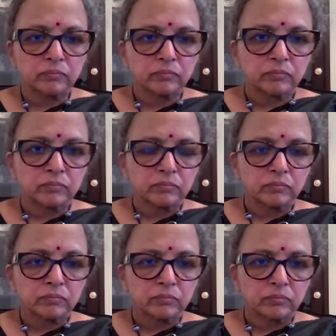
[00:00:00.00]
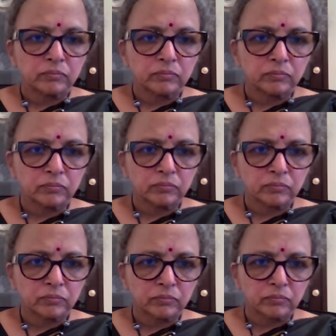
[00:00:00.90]

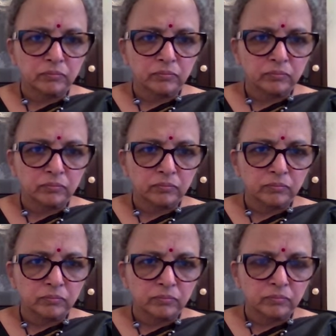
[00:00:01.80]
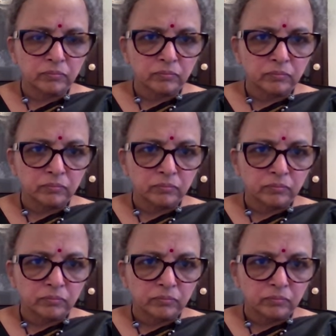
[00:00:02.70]

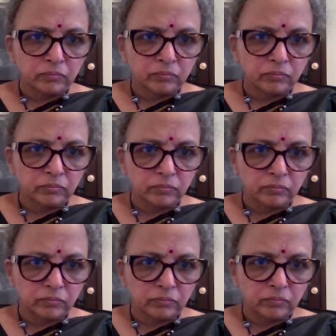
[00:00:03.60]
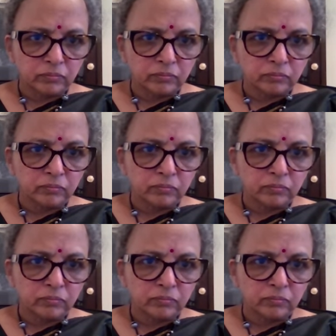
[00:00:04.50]
The person shown says nothing.